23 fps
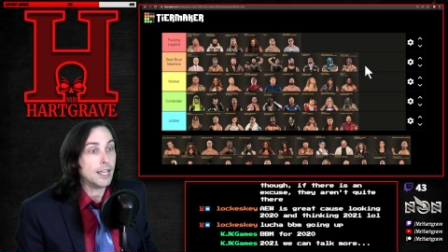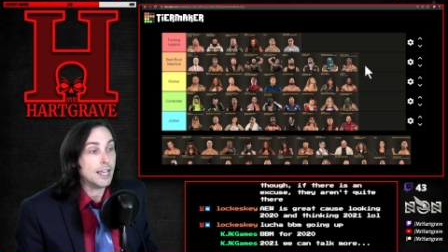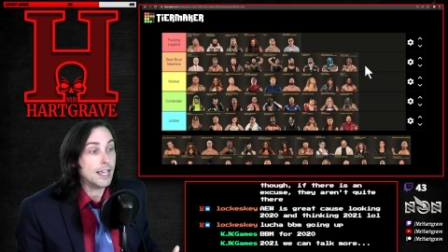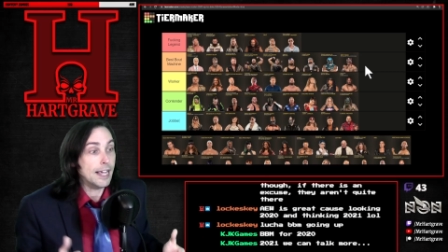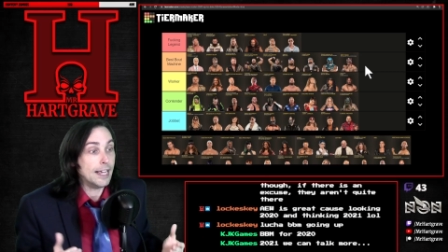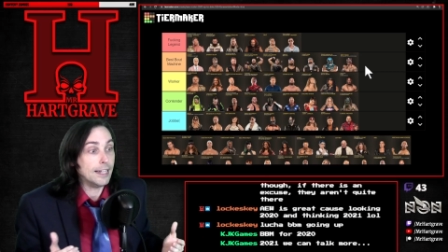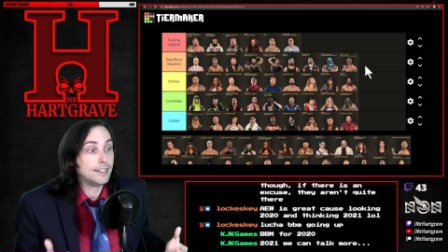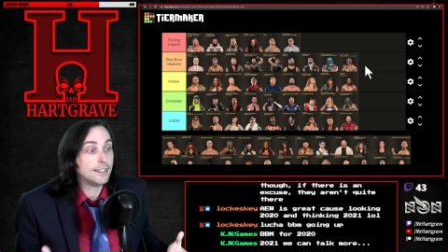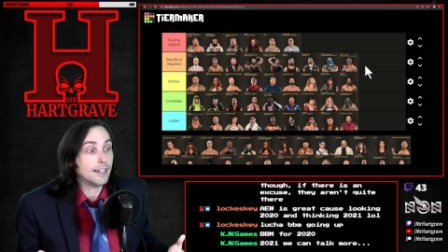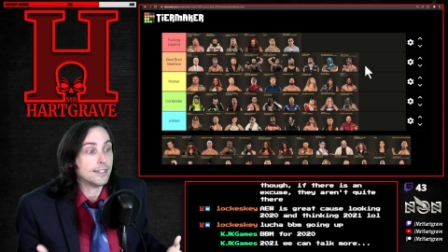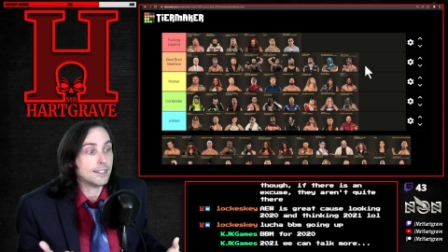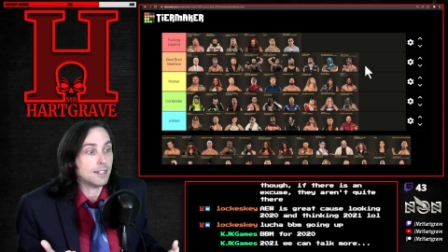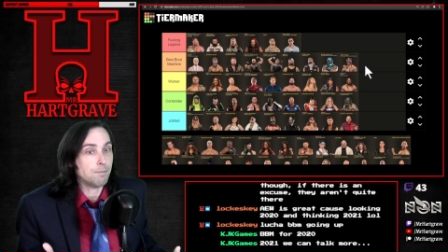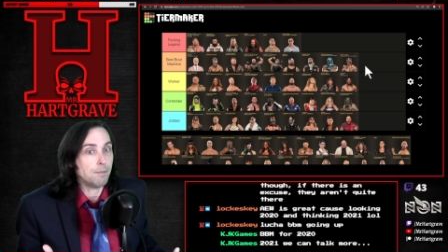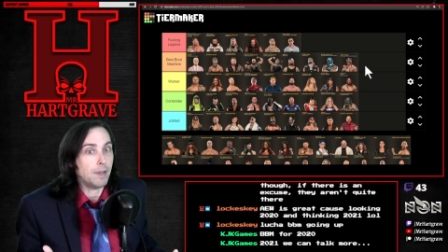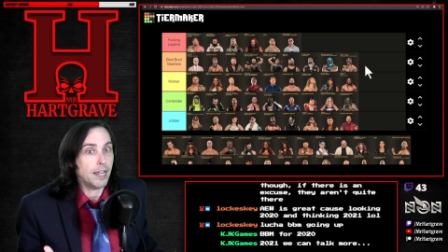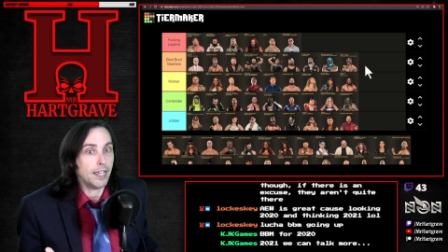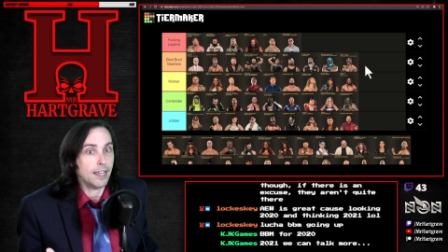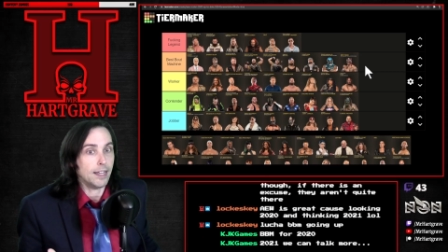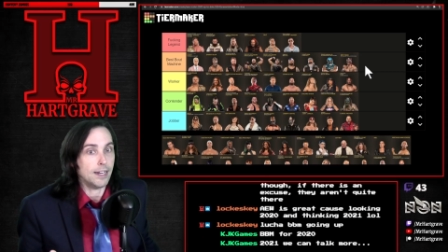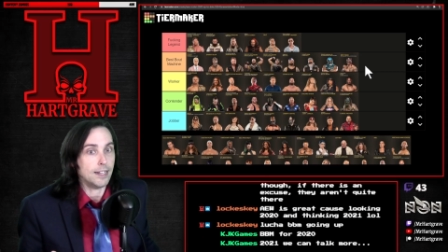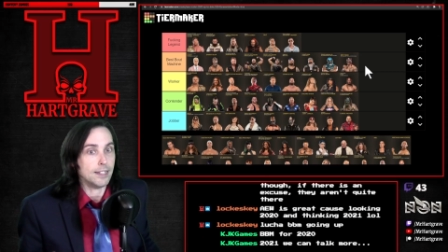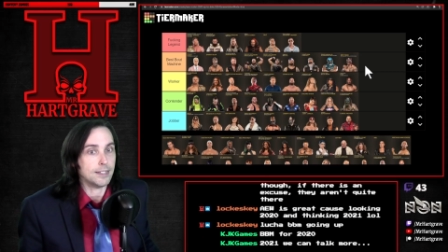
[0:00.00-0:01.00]
It doesn't
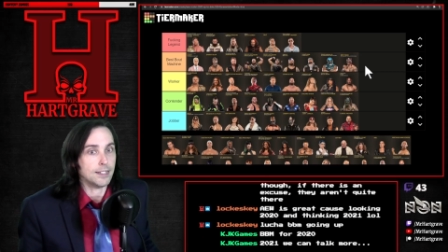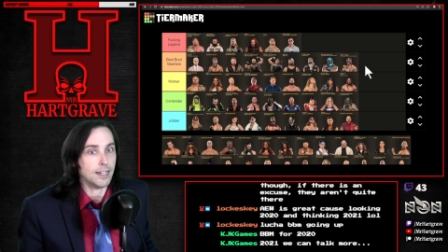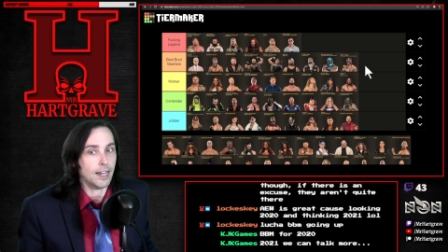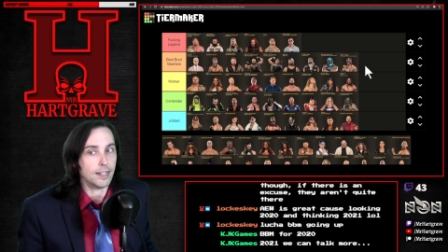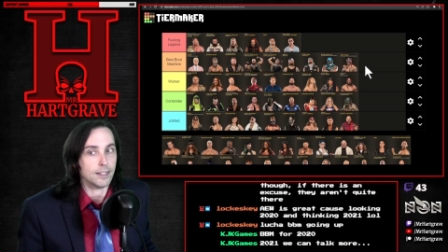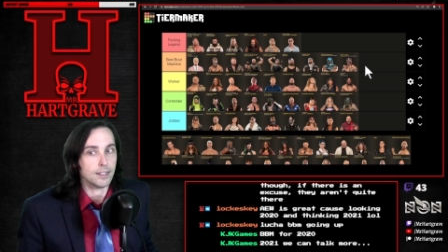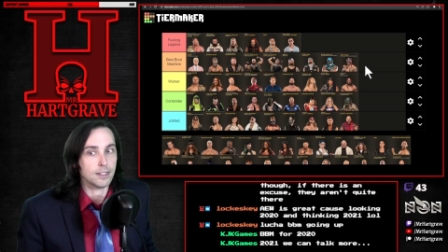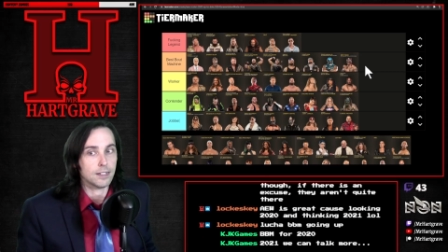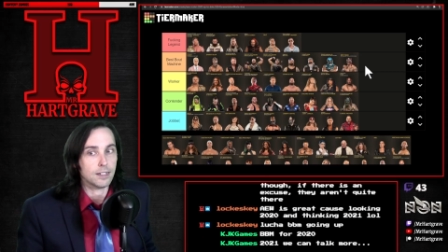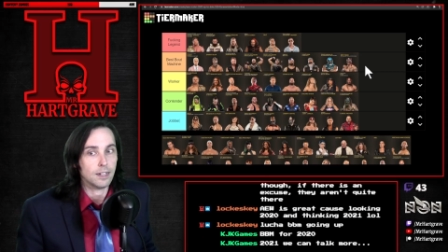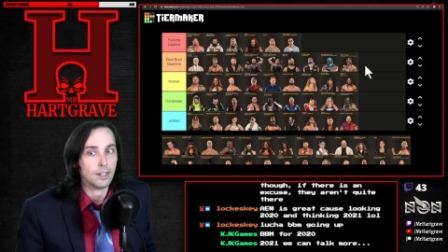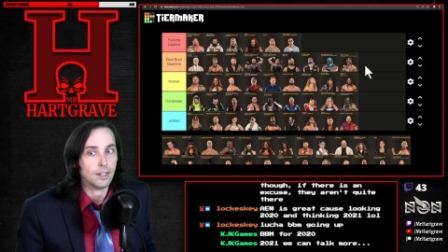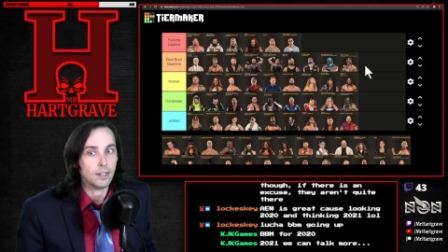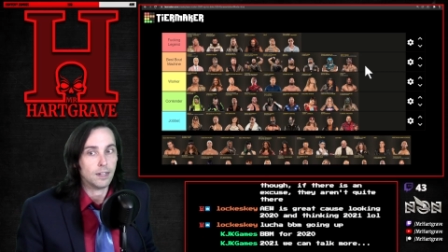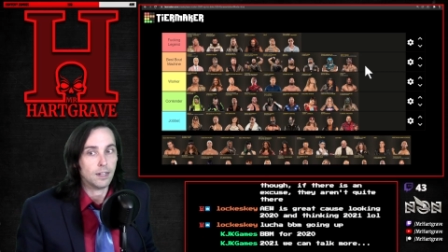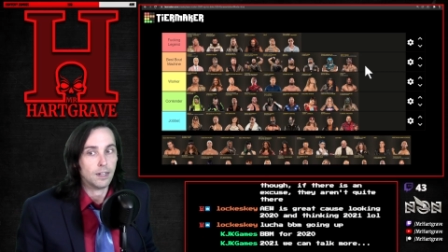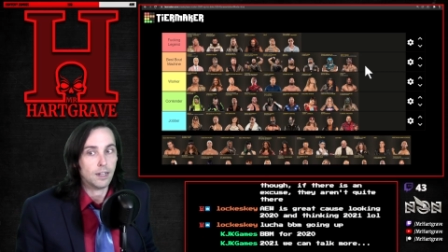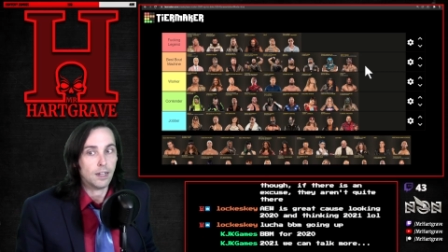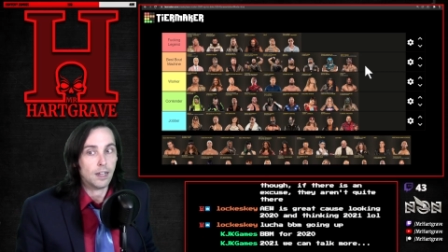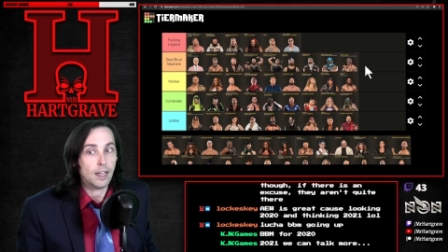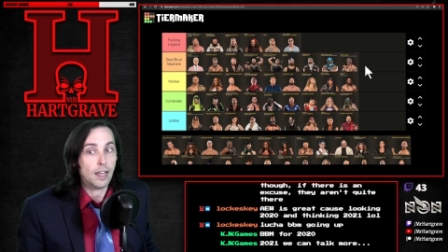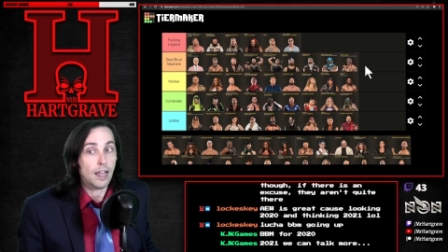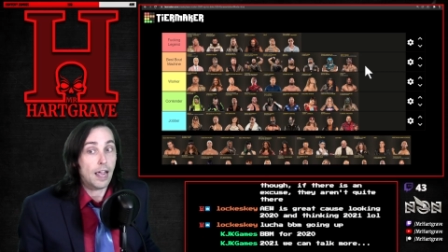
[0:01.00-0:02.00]
make any sense.
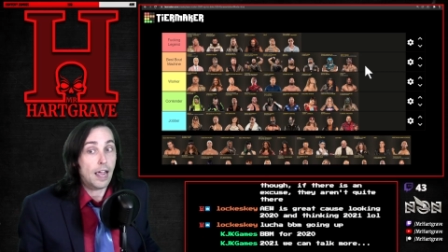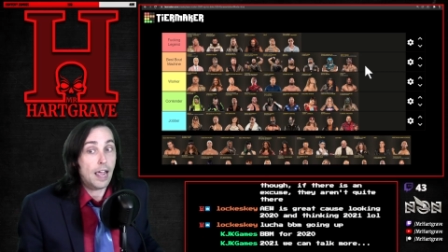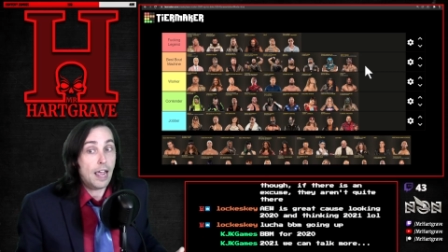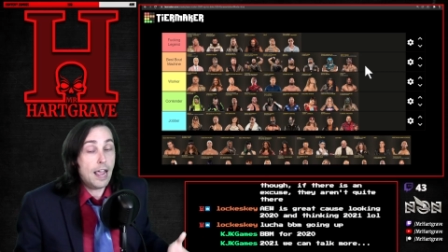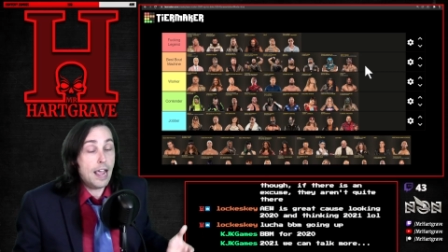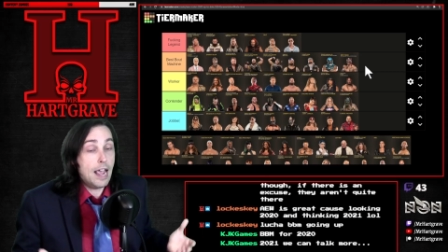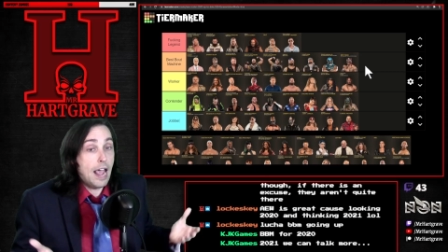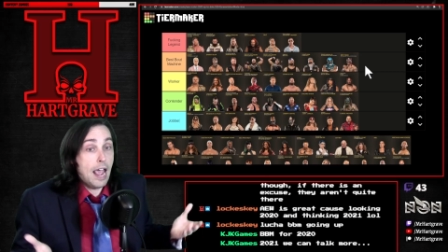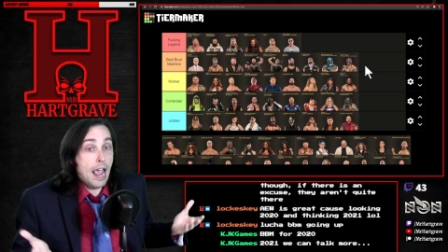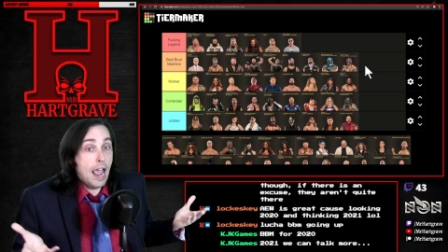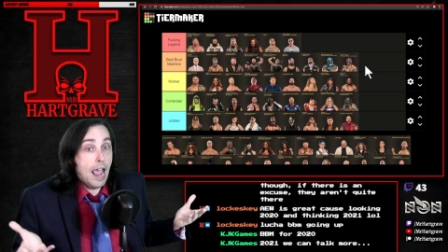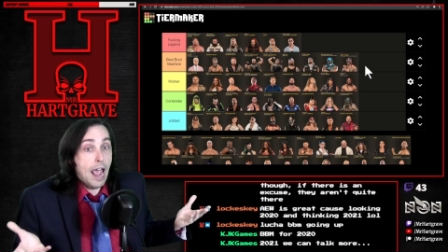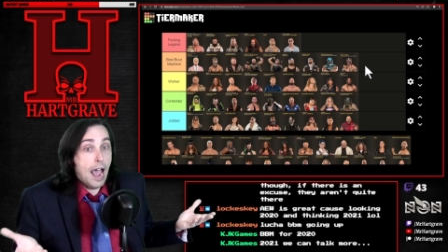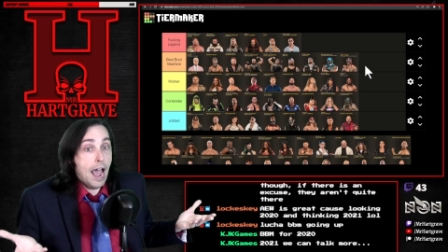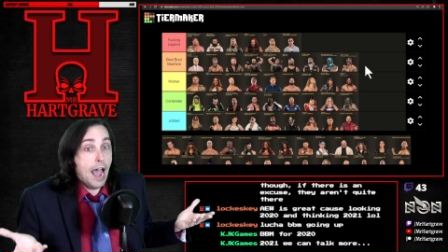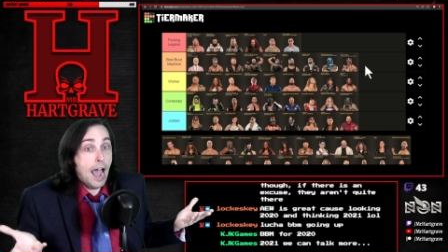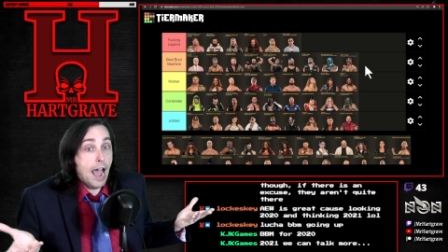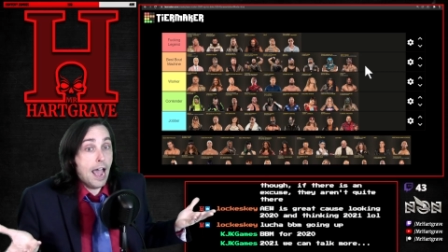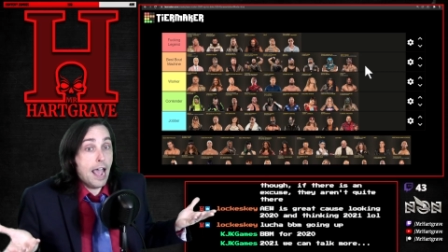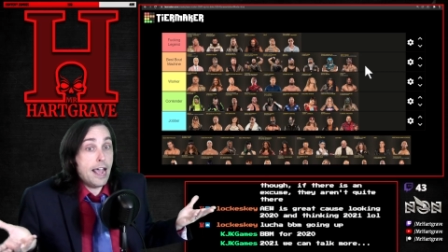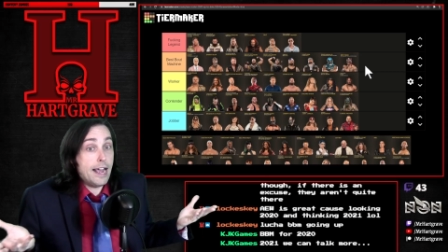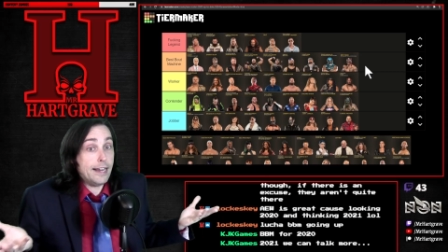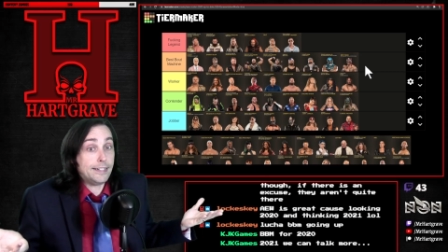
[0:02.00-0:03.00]

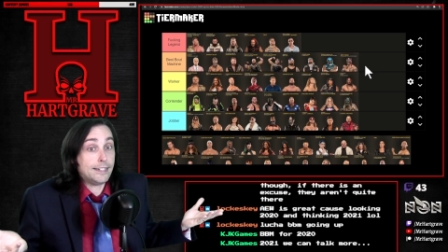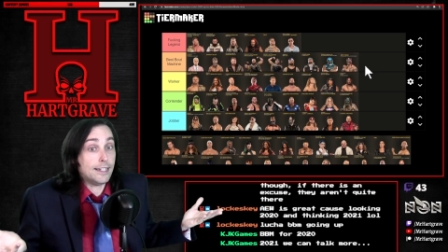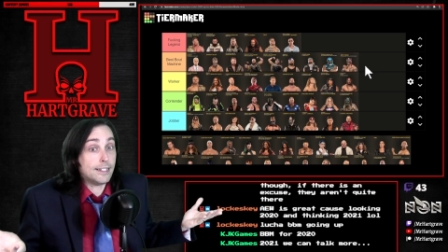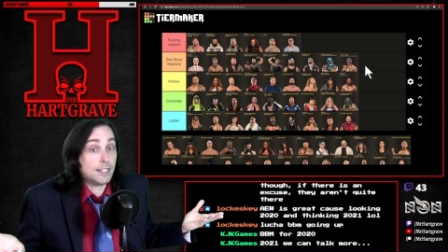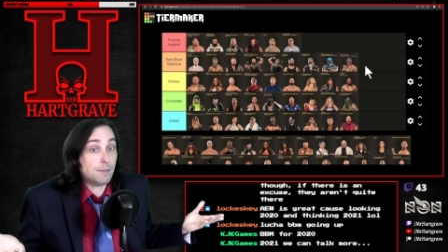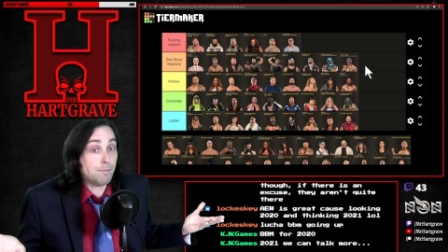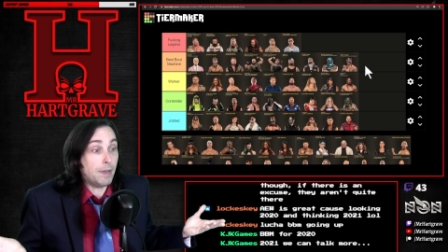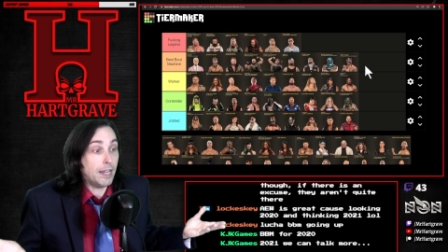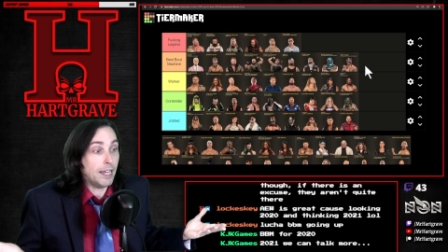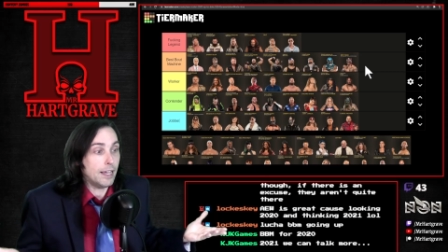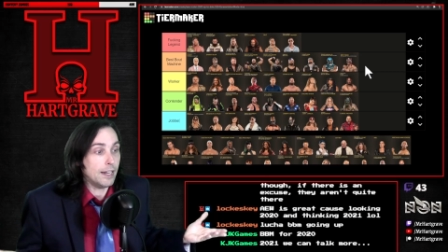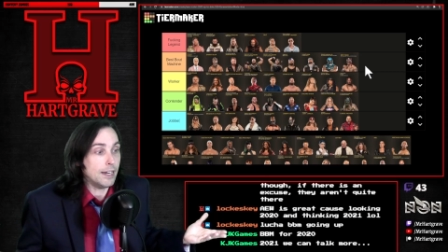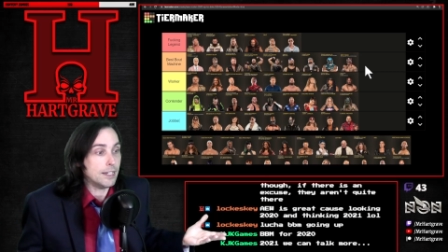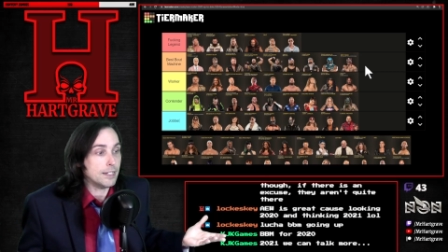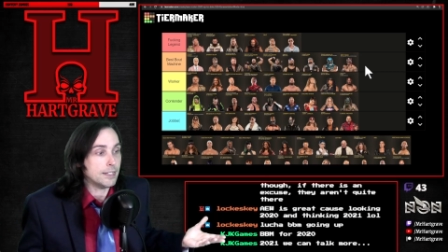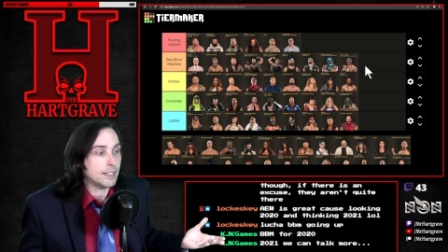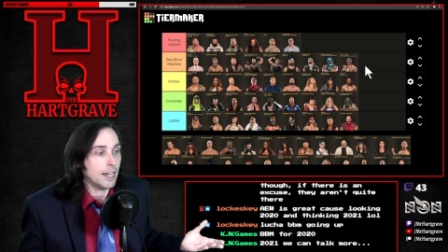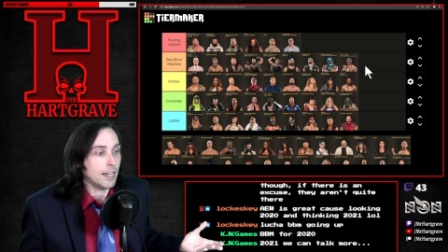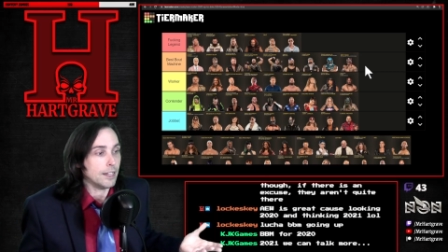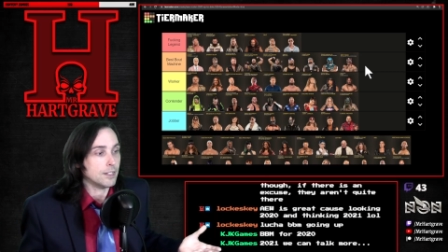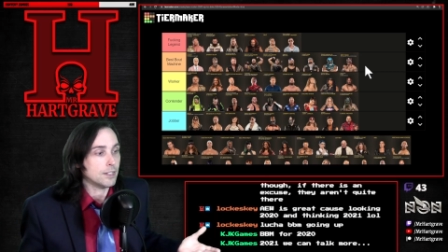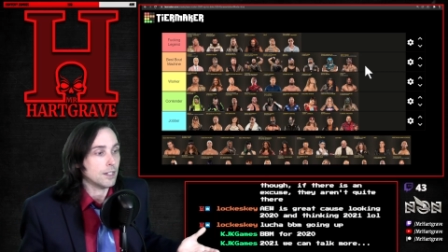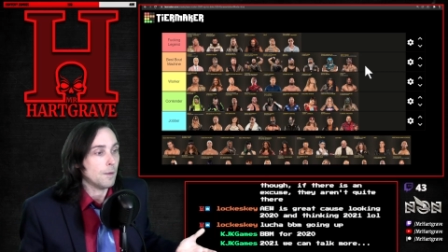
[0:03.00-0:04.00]
It doesn't make any
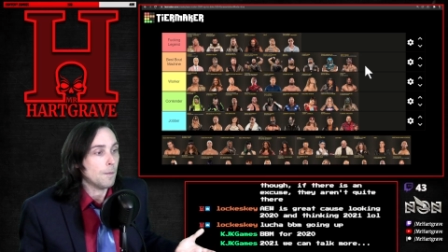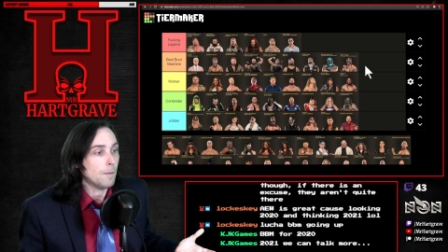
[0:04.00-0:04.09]
sense.